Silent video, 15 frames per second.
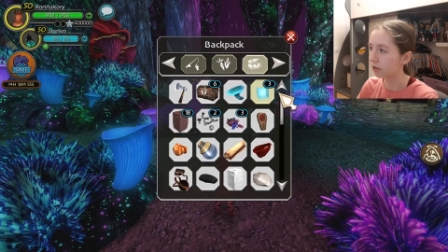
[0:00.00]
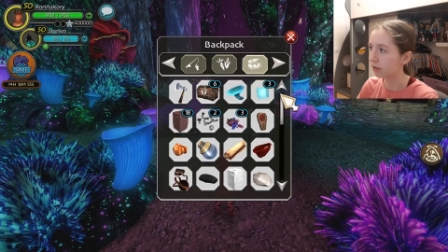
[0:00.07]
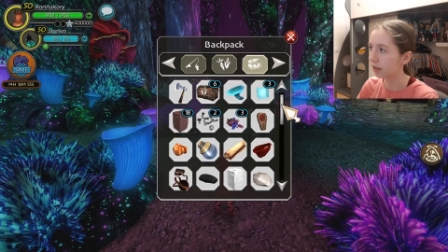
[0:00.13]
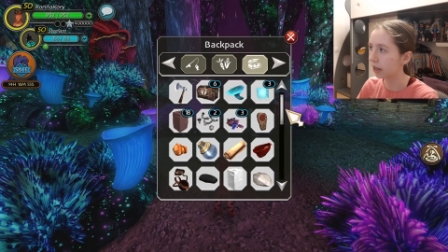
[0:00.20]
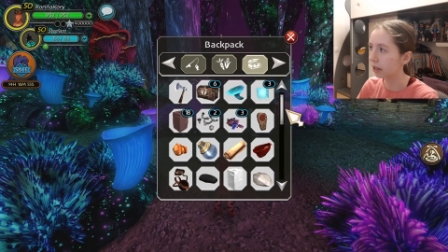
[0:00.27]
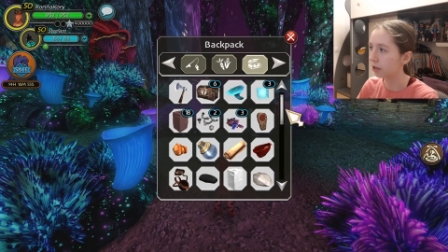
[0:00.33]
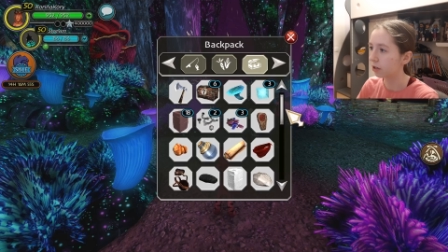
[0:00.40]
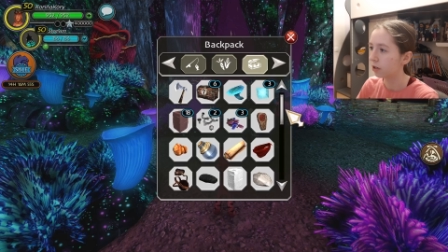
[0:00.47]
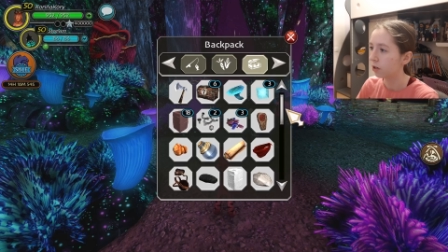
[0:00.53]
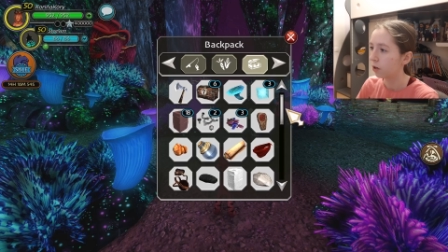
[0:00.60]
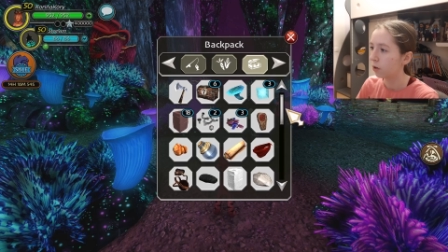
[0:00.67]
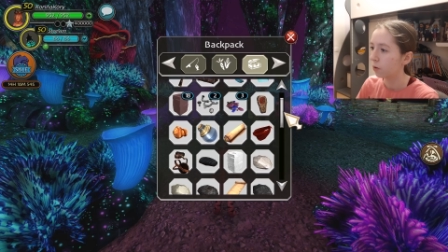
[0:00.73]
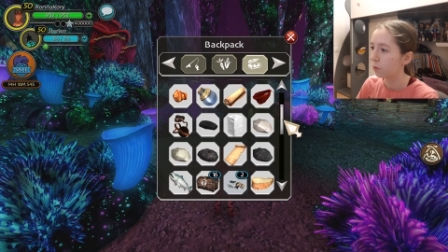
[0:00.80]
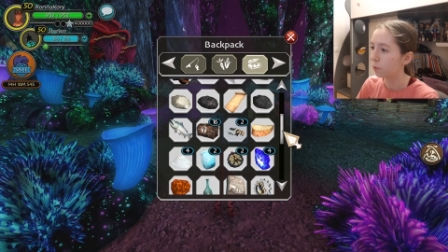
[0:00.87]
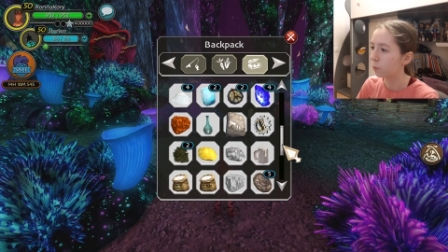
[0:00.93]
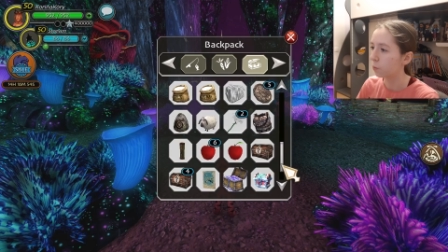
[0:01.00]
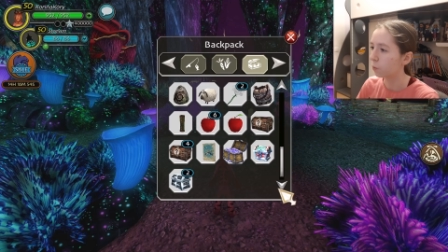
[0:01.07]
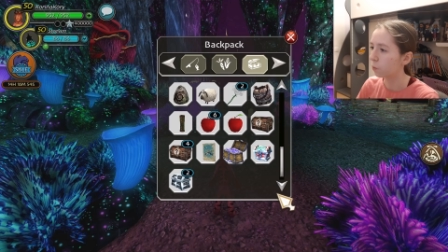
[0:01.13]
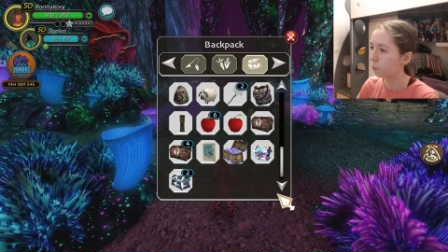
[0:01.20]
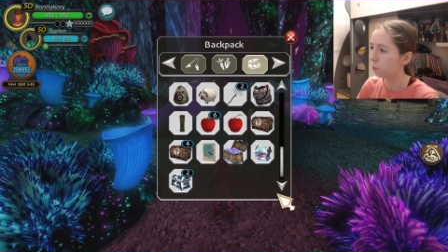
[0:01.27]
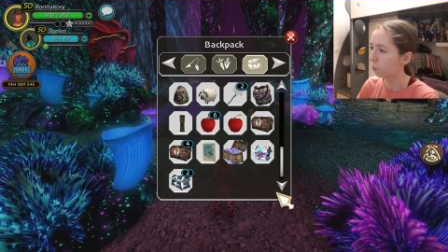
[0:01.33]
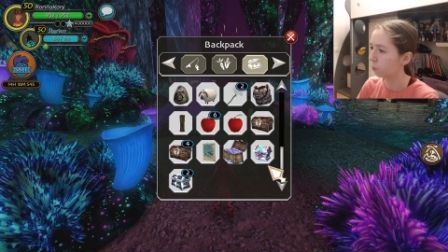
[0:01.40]
so it's like
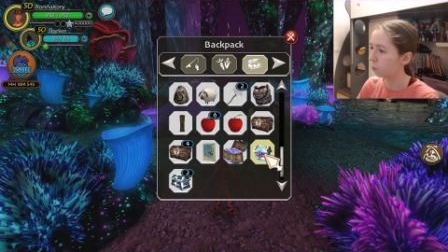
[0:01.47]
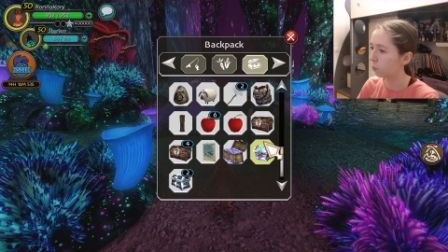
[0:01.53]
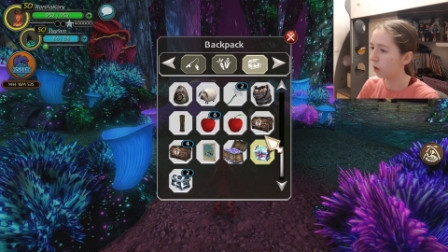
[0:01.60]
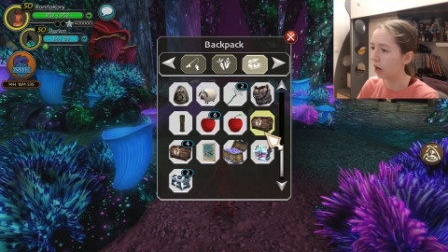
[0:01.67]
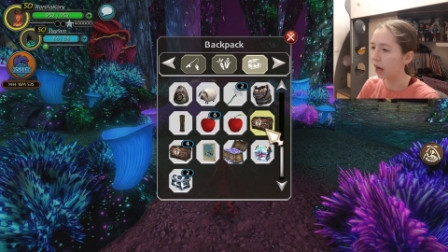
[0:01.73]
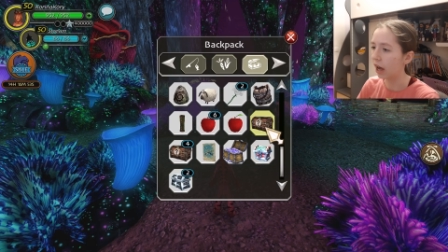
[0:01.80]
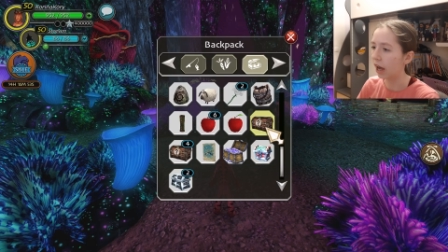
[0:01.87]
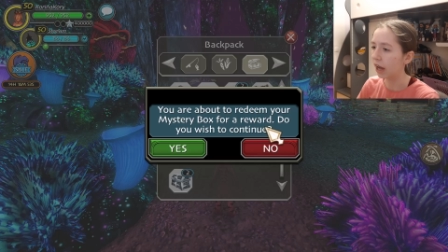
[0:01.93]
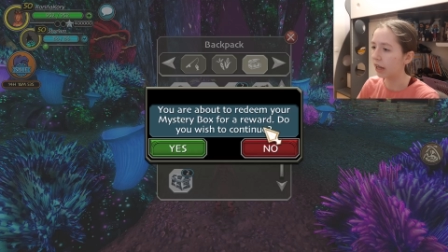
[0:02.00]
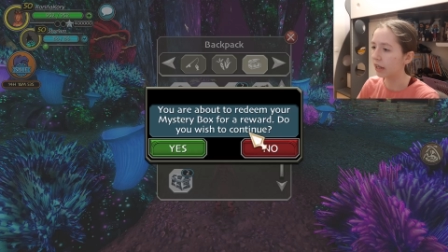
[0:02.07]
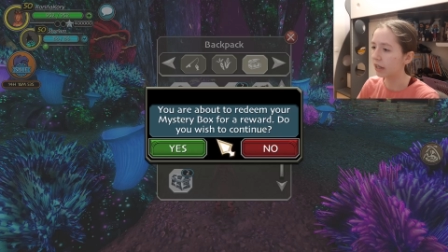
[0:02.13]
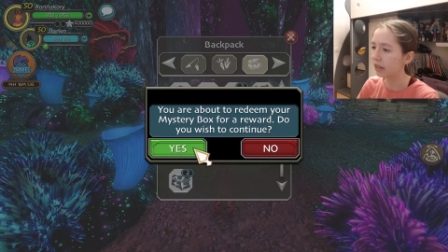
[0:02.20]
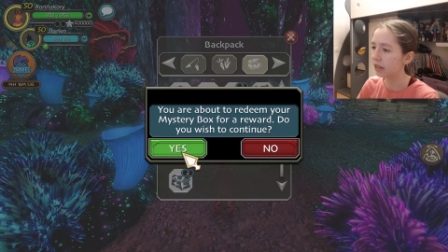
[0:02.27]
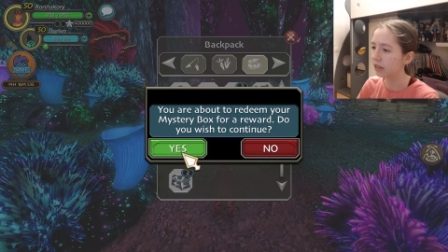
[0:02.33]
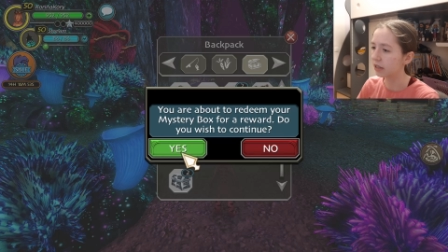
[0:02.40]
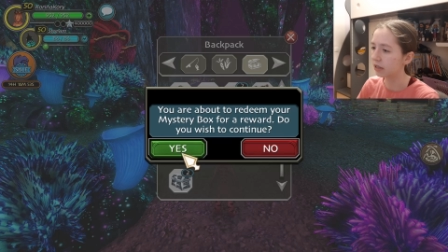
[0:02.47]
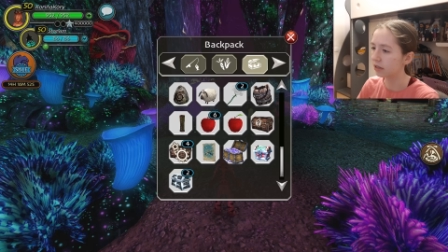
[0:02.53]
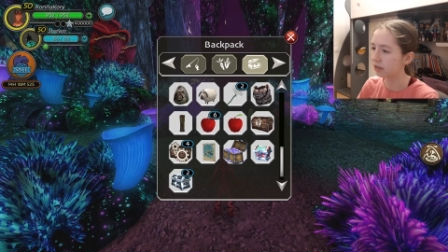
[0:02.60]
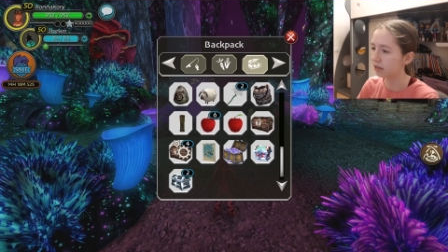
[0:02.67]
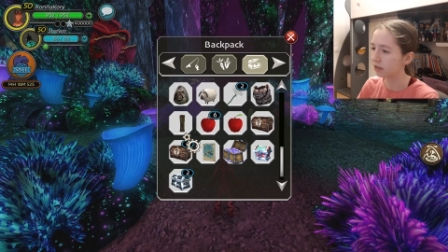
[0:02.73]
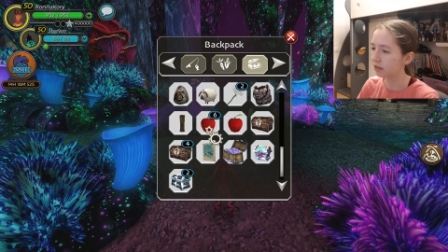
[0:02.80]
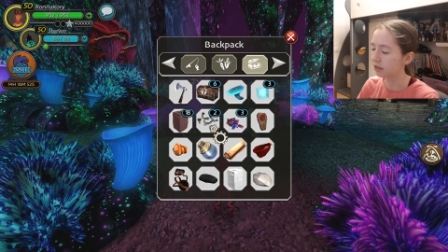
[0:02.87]

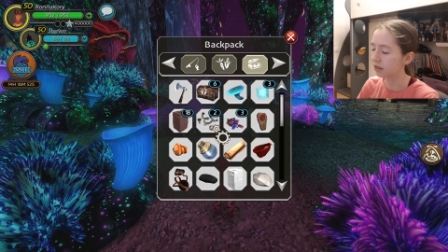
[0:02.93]
why